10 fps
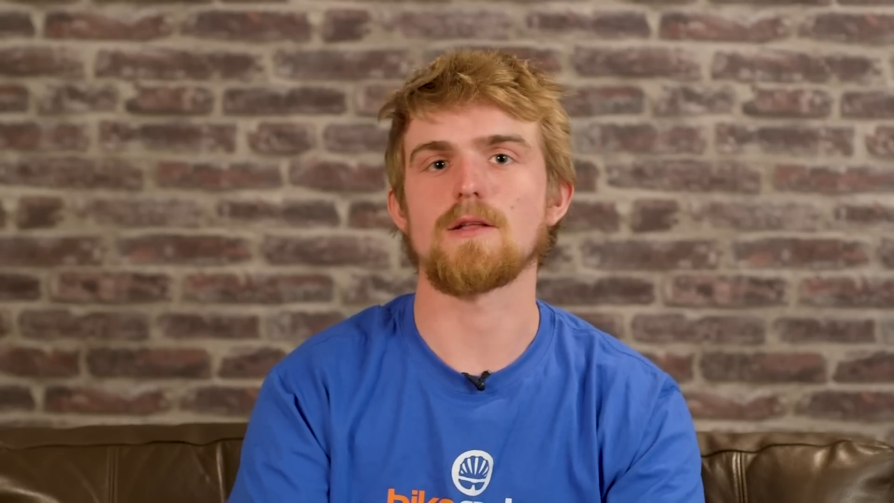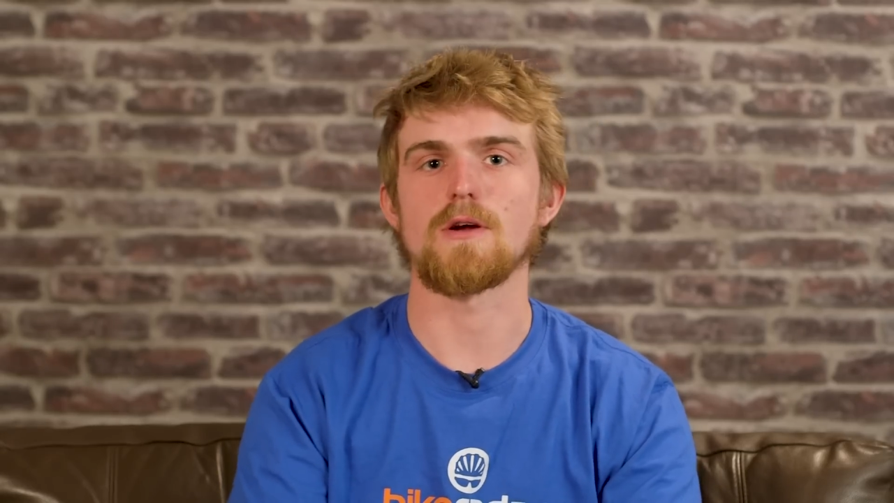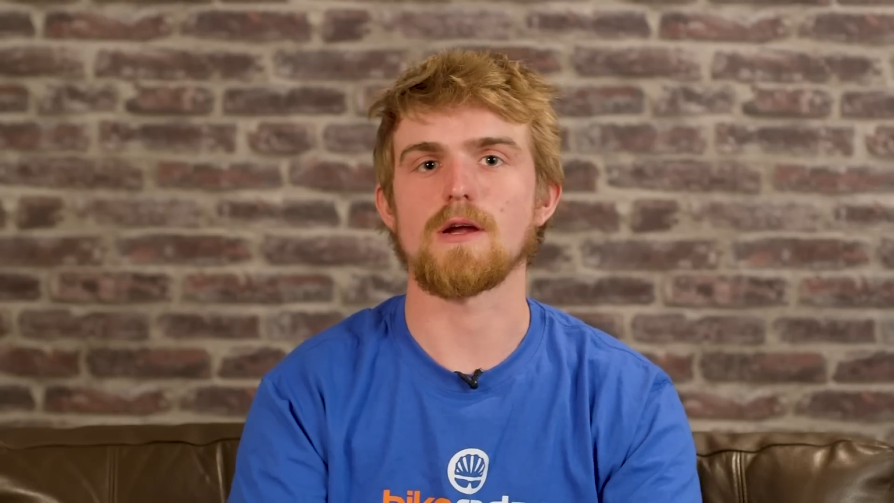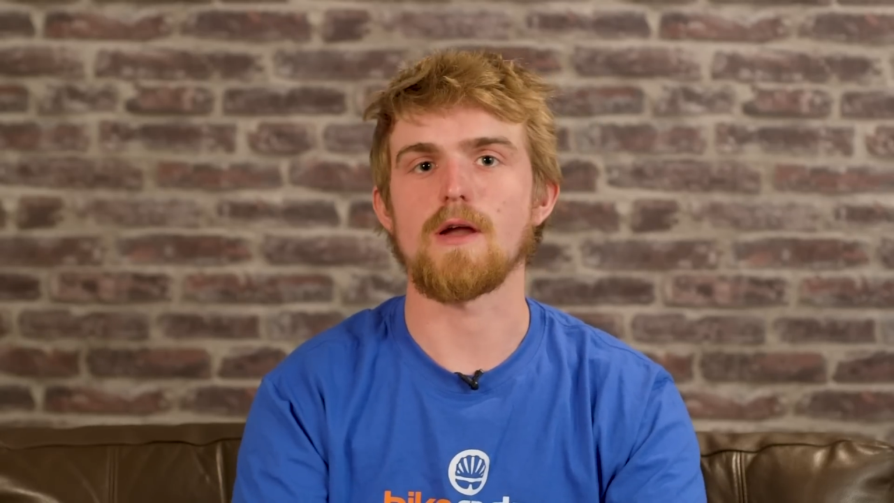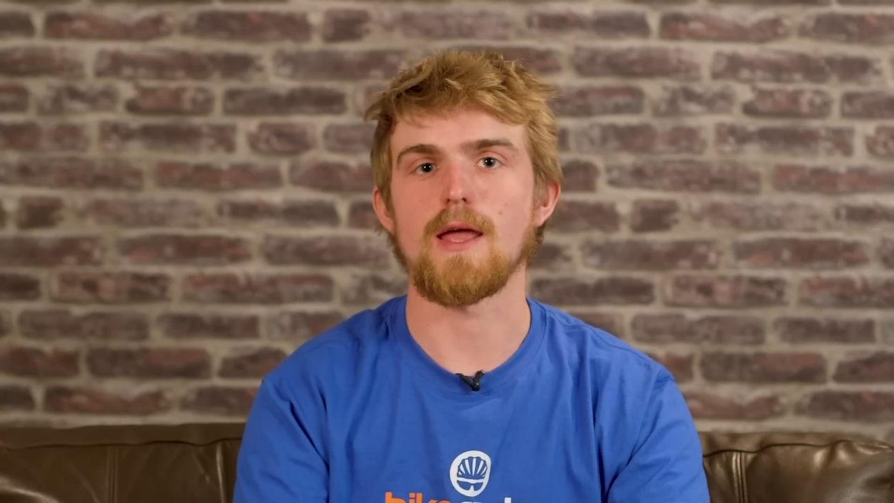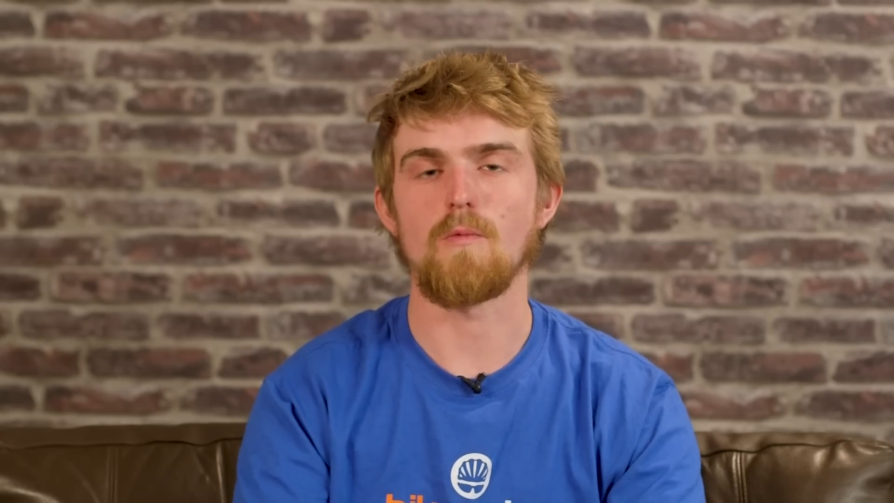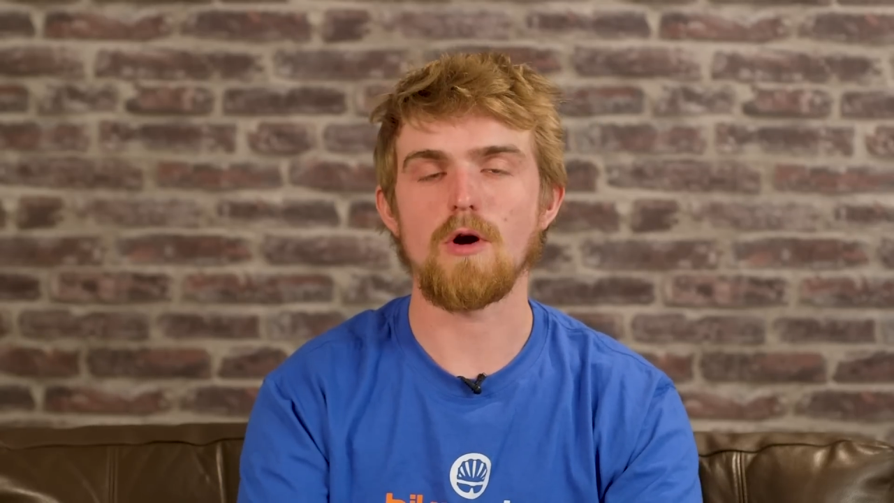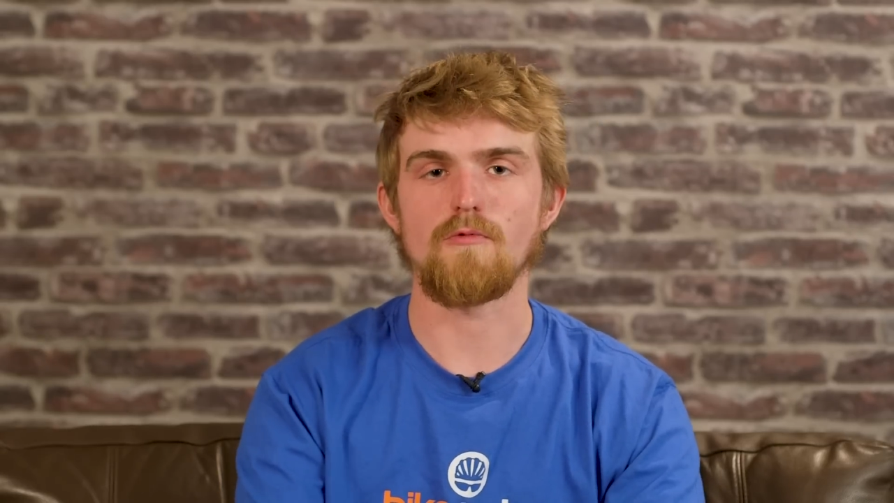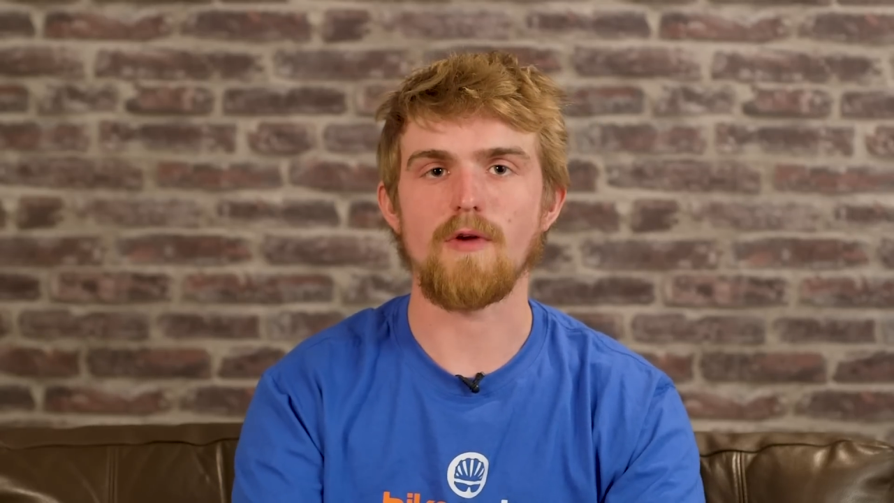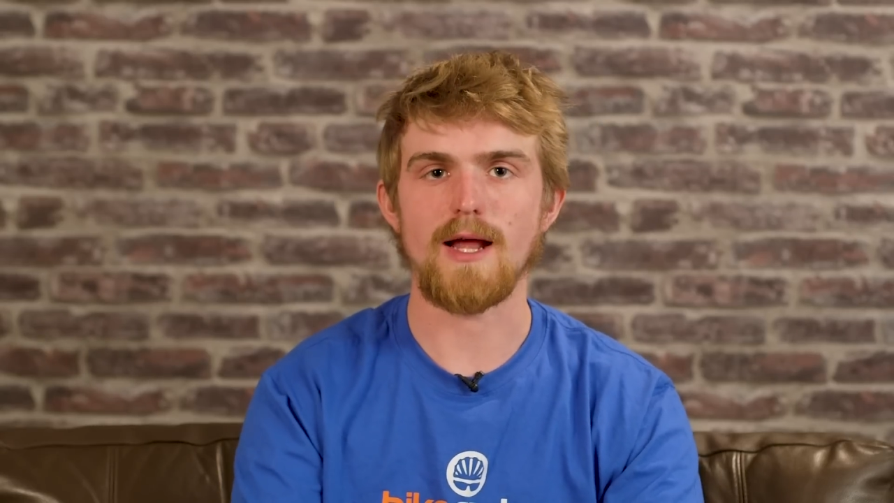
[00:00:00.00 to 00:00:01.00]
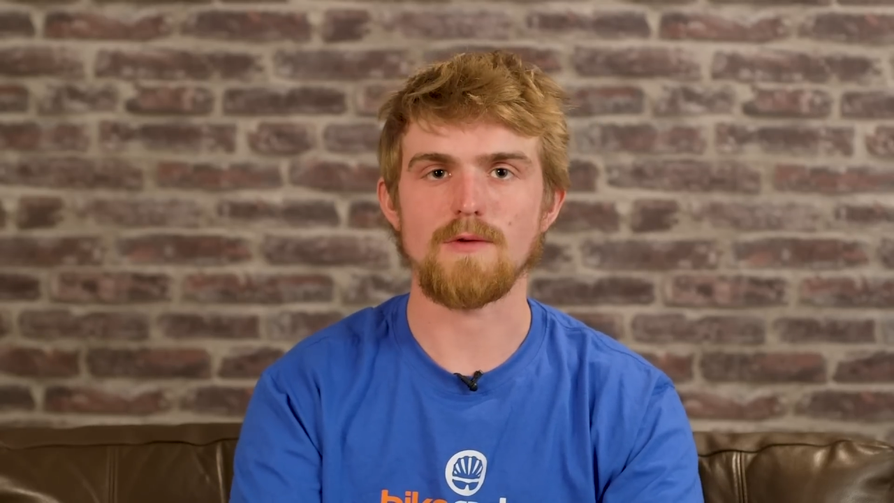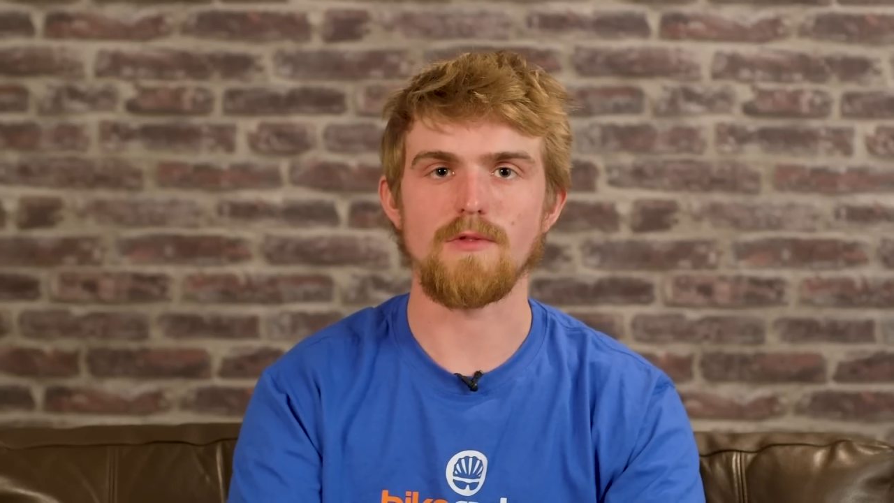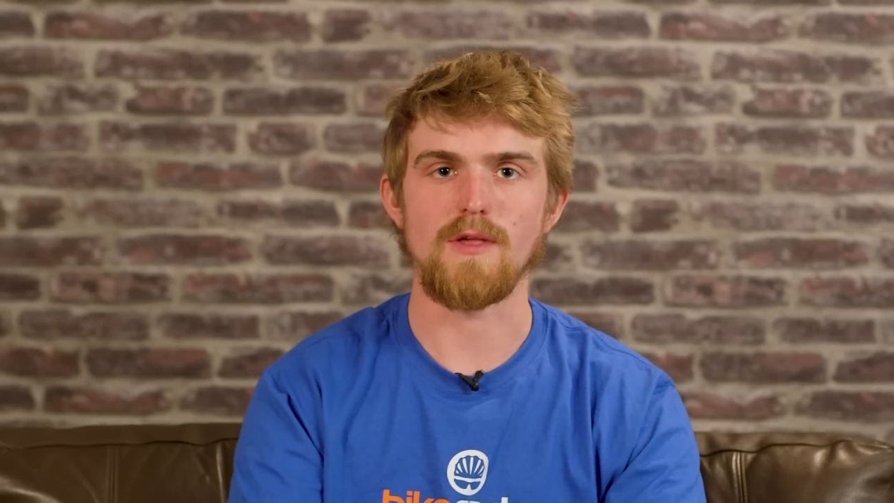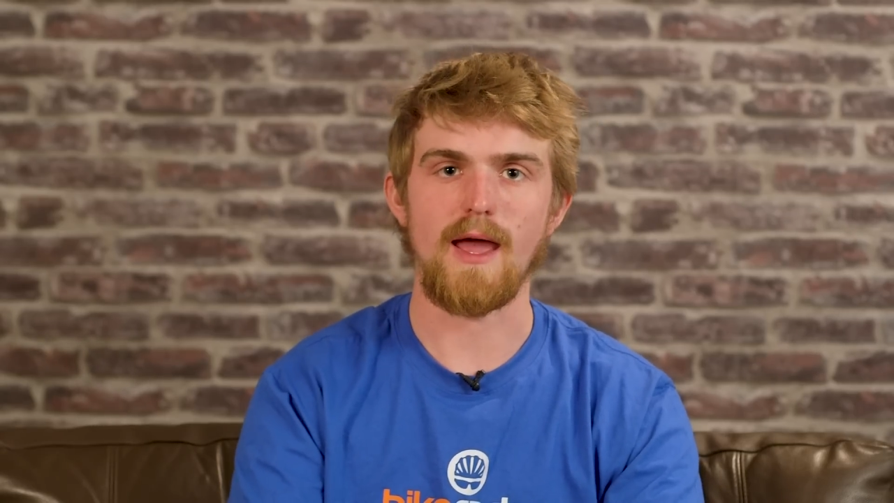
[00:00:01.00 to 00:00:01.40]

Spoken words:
longer. It won't react with the